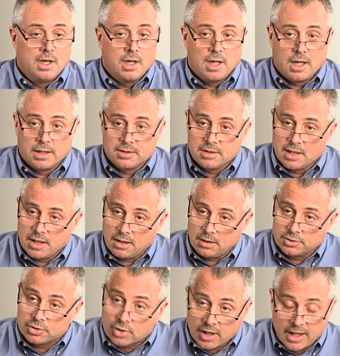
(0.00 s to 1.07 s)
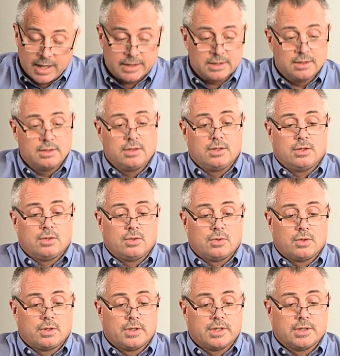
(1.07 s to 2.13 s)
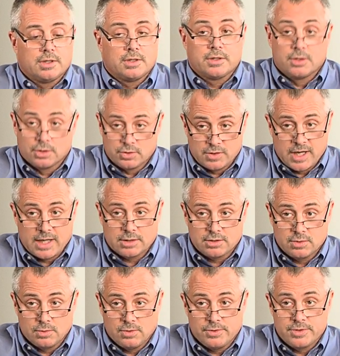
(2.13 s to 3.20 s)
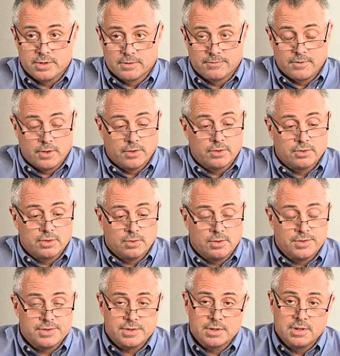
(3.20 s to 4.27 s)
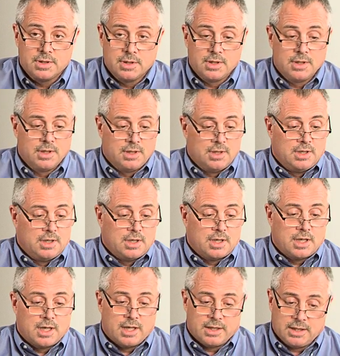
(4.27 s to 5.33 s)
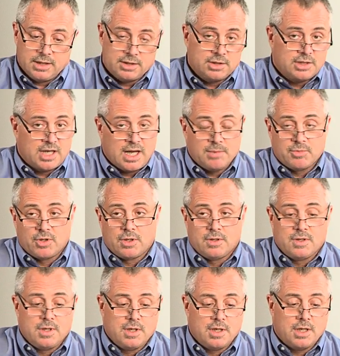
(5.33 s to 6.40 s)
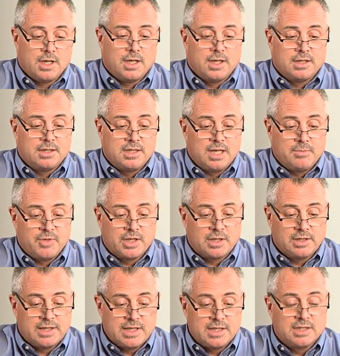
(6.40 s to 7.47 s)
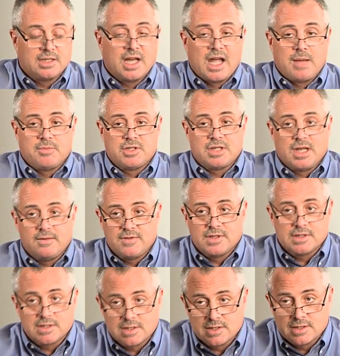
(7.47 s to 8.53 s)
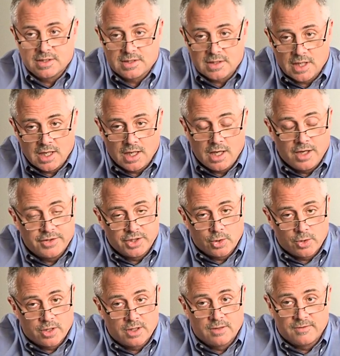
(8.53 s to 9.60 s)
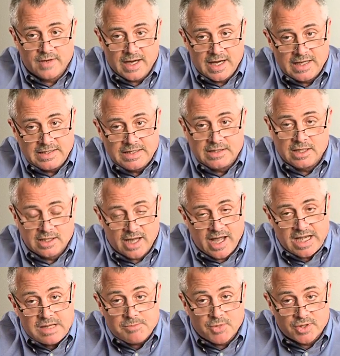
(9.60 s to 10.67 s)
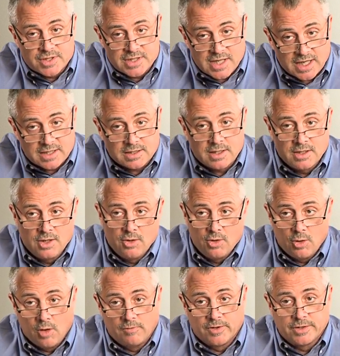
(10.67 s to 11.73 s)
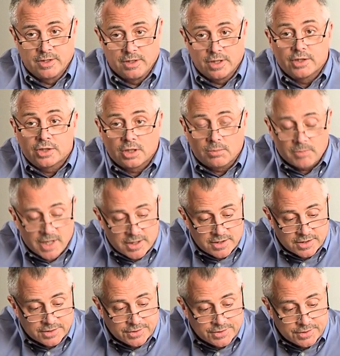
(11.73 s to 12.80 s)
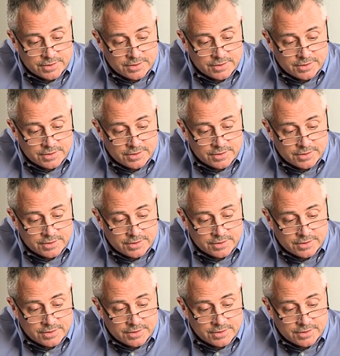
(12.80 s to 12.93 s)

a TEL track or your, your track tools, your photo tools. Uh, each chamber, uh, typically the time savings is uh, on the order of eighty to ninety percent over traditional methods.